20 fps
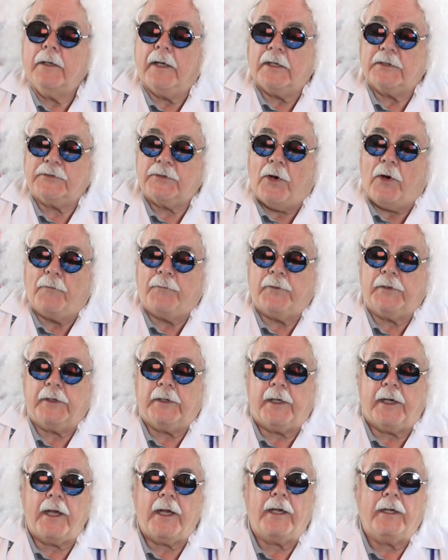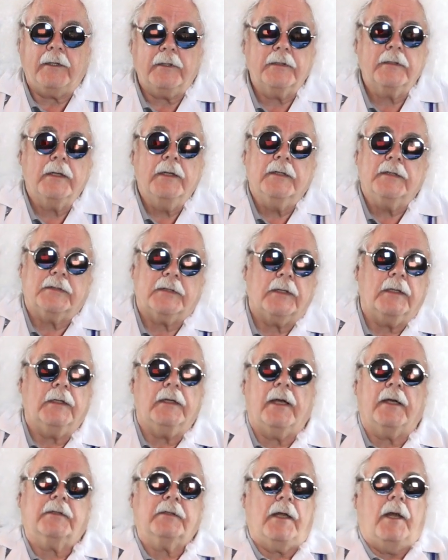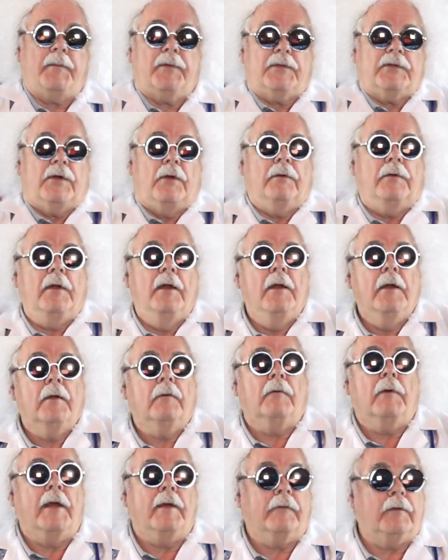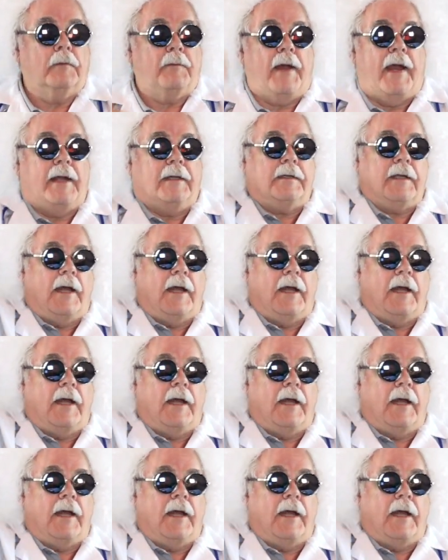That's all for today. See you next episode. Wave goodbye,